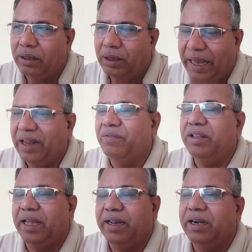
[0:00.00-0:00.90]
language
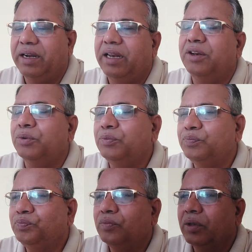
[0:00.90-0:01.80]
I can tell you,
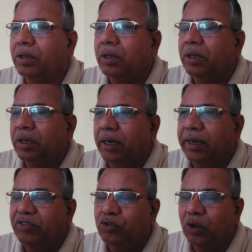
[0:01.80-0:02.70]
it
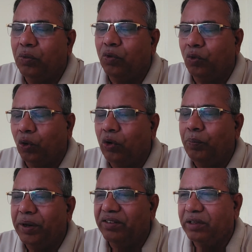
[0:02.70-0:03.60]
is your
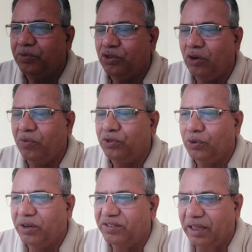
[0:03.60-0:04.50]
own perception of
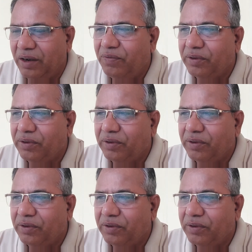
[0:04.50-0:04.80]
yourself,